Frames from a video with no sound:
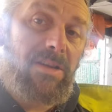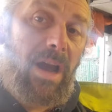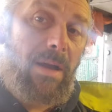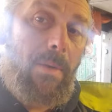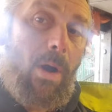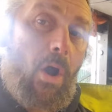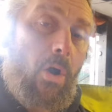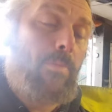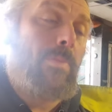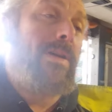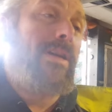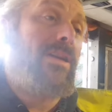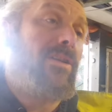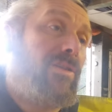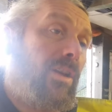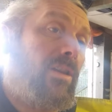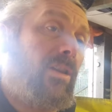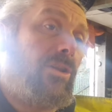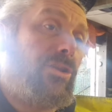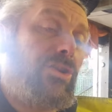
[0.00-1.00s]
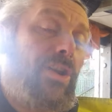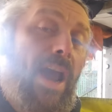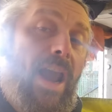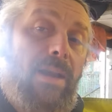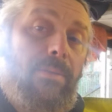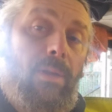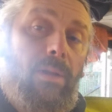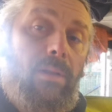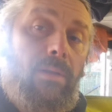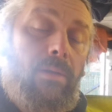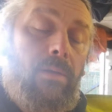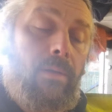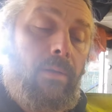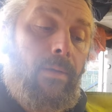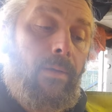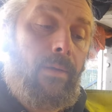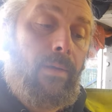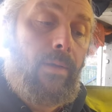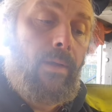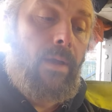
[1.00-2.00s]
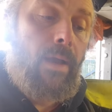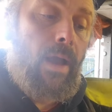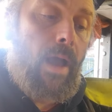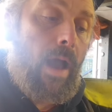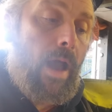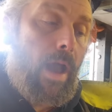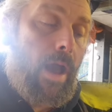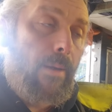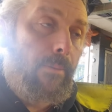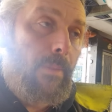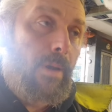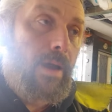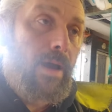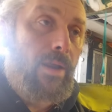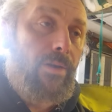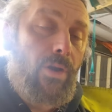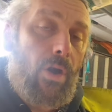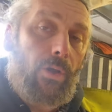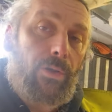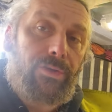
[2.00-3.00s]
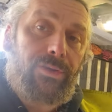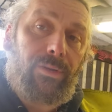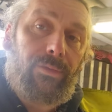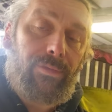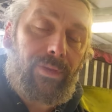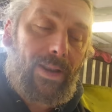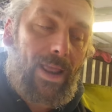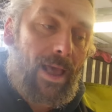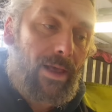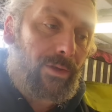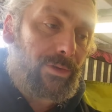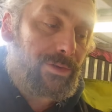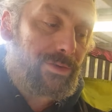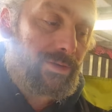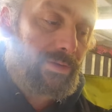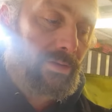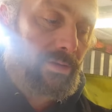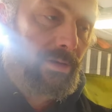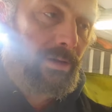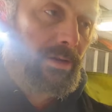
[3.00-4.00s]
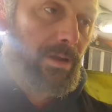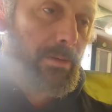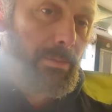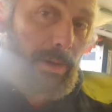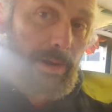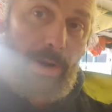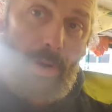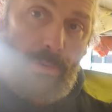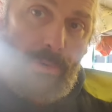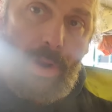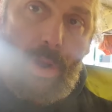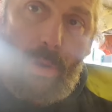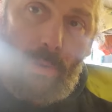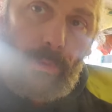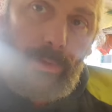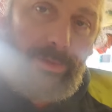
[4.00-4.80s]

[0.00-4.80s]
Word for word: I'm hoping it's the clutch cable um, and not something else. But I don't know